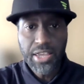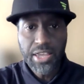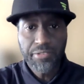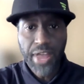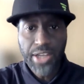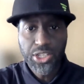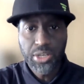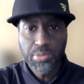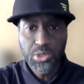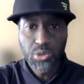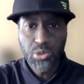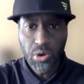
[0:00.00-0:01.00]
Nike
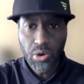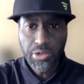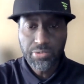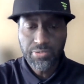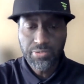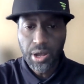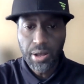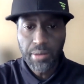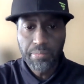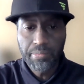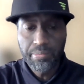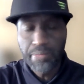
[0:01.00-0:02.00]
flagship stores
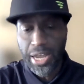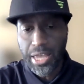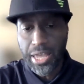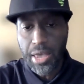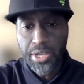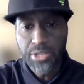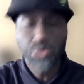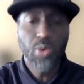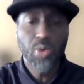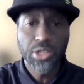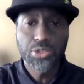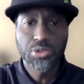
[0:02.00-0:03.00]
from Miami
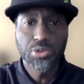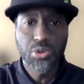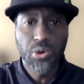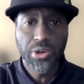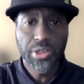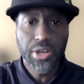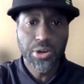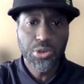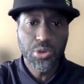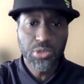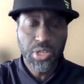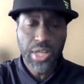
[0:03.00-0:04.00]
as well as New York
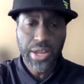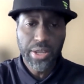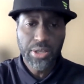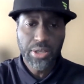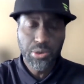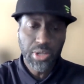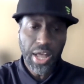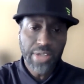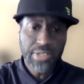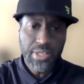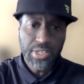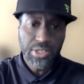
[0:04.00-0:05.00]
that are
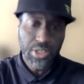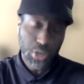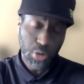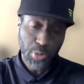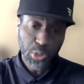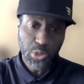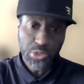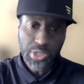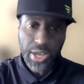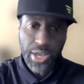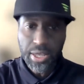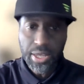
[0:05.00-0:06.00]
utilizing this in the
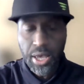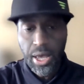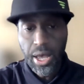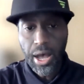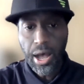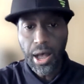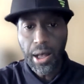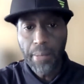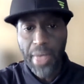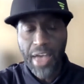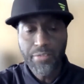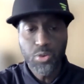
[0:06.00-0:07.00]
commercial setting,
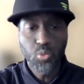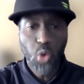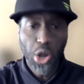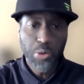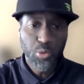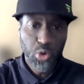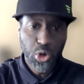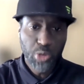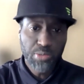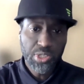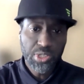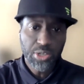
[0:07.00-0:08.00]
having one
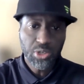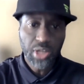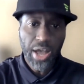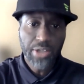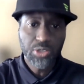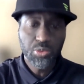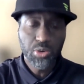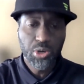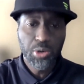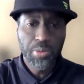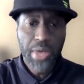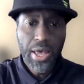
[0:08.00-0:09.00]
room, centralized
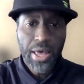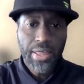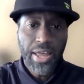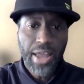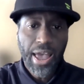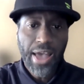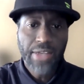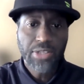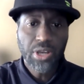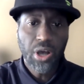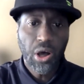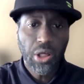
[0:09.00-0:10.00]
room that
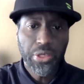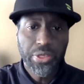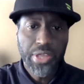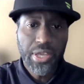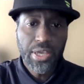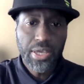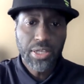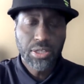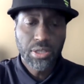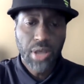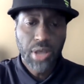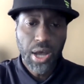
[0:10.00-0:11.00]
has all
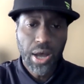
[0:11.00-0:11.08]
the